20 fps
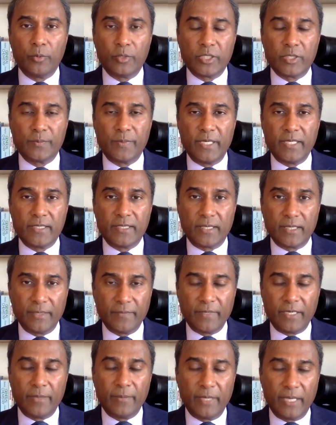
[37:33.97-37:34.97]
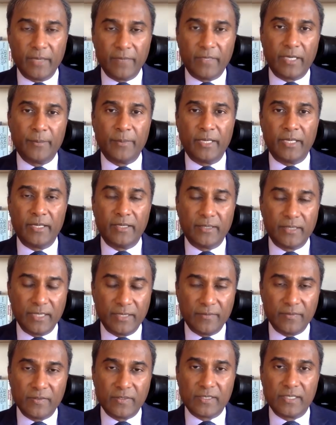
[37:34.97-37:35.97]
which is basically vitamin A,
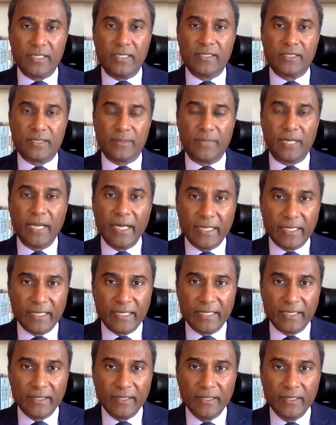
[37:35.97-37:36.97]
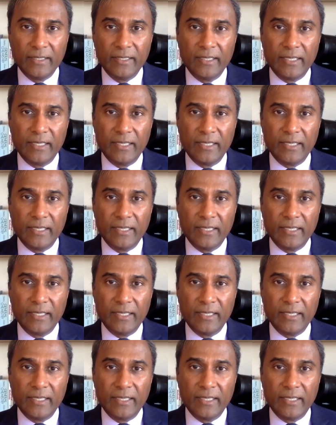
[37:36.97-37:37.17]
D, C, and some iodine.